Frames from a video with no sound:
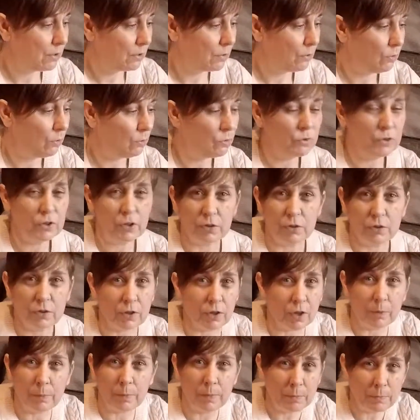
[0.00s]
Also,
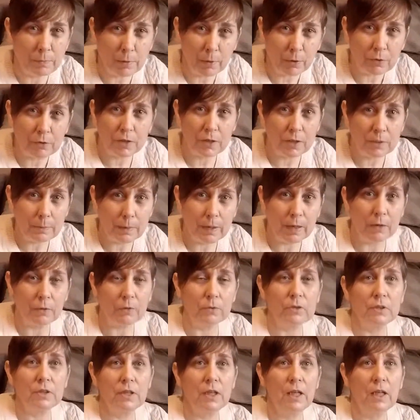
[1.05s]
I've been plodding
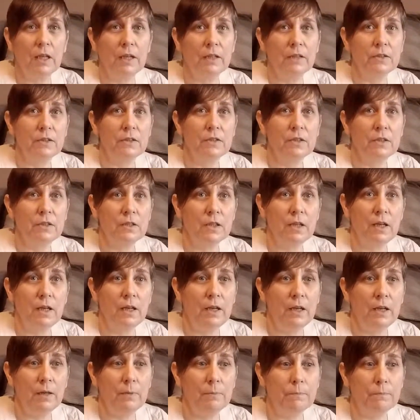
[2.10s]
about, and
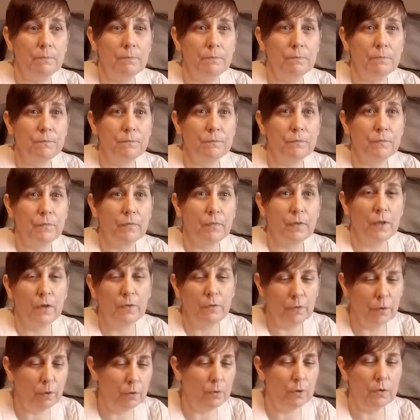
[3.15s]
I
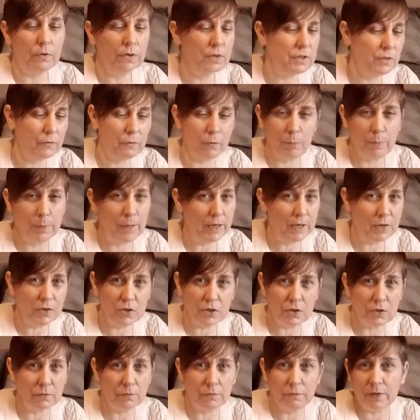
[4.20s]
follow several
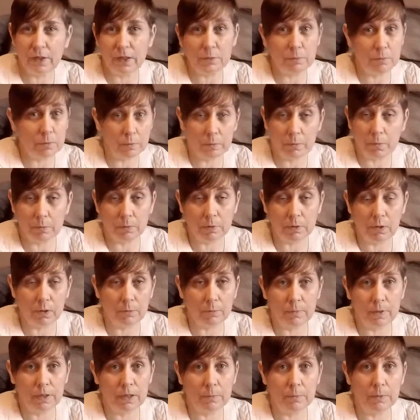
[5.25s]
pages on Facebook, probably
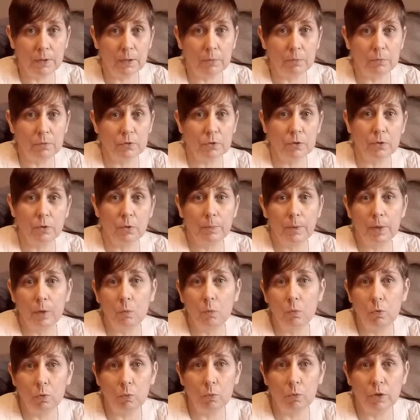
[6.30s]
like many people do, about
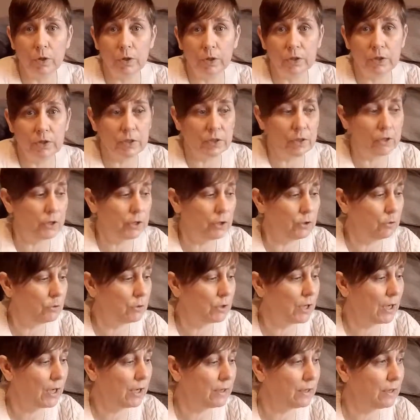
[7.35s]
woodworkers in the
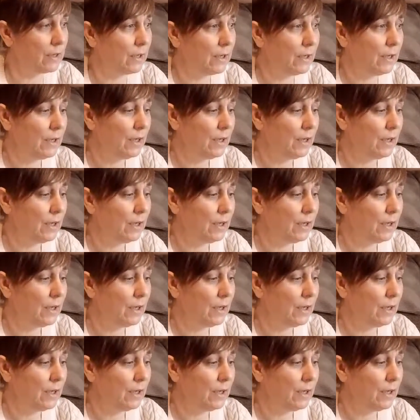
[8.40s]
UK.